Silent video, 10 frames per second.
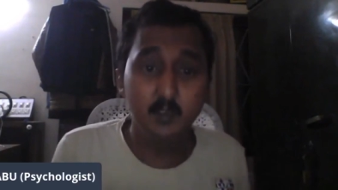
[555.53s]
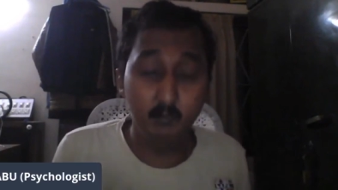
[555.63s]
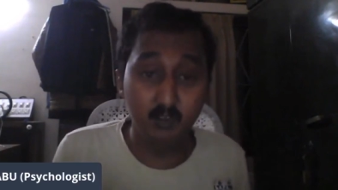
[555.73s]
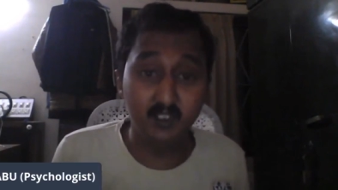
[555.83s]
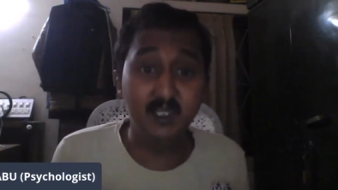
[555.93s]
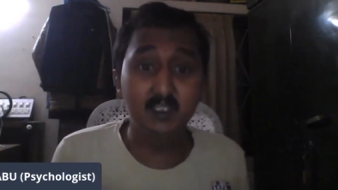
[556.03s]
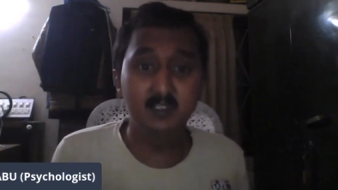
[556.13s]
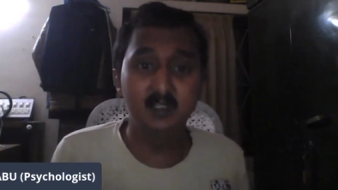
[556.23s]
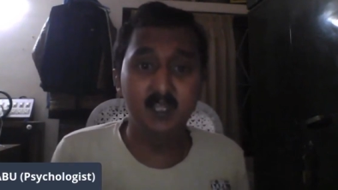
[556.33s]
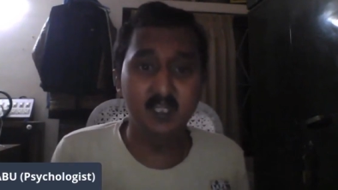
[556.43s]
you will get
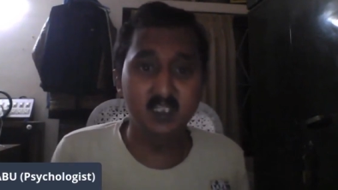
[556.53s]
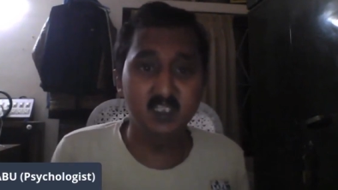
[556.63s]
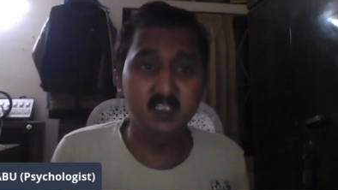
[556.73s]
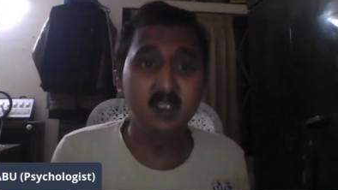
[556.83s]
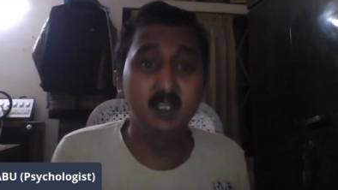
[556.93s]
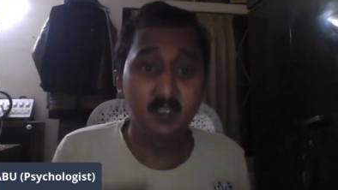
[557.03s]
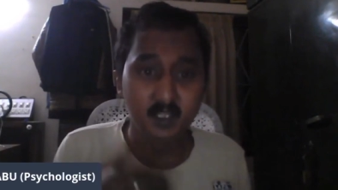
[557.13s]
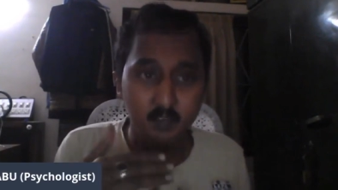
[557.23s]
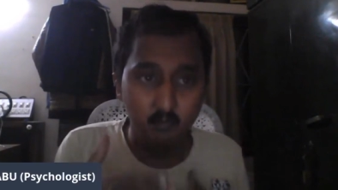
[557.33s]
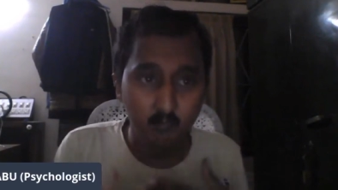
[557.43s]
energy,
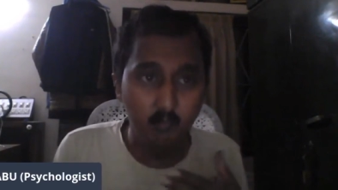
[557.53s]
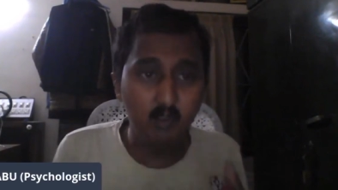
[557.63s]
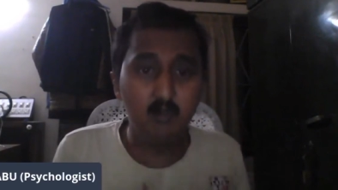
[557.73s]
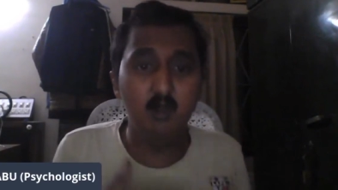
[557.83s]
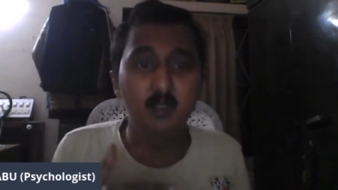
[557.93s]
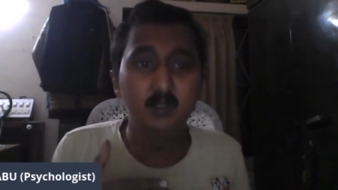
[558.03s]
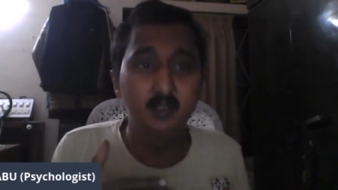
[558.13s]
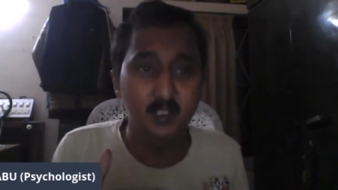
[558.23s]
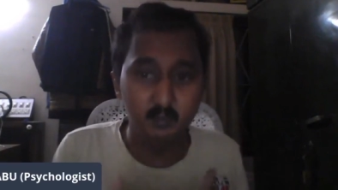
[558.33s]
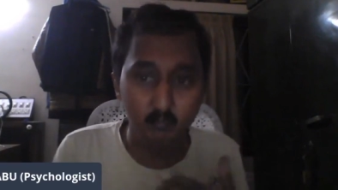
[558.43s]
then you work on,
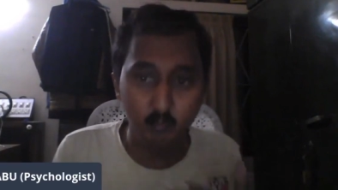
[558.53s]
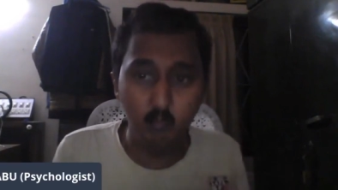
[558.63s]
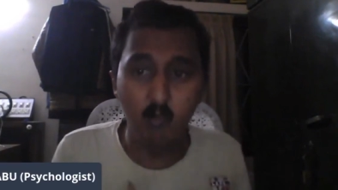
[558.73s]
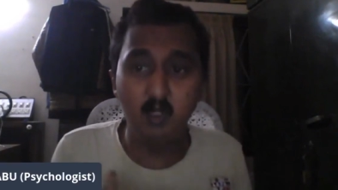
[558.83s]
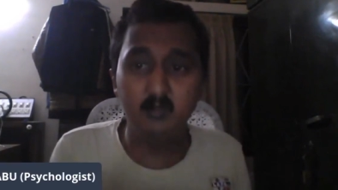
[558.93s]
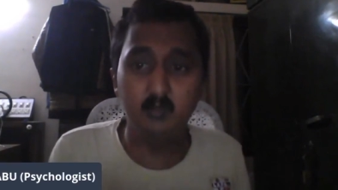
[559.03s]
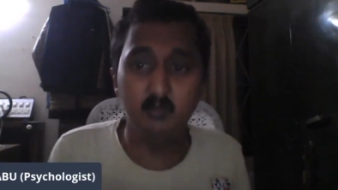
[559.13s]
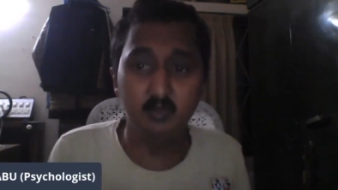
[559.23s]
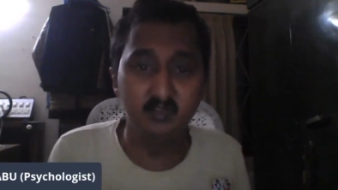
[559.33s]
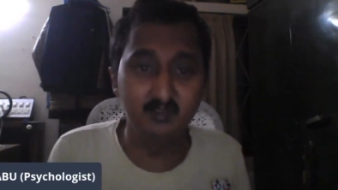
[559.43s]
then you move on
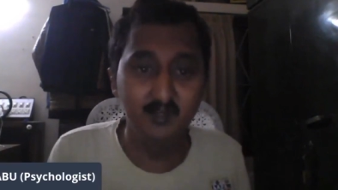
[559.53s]
to the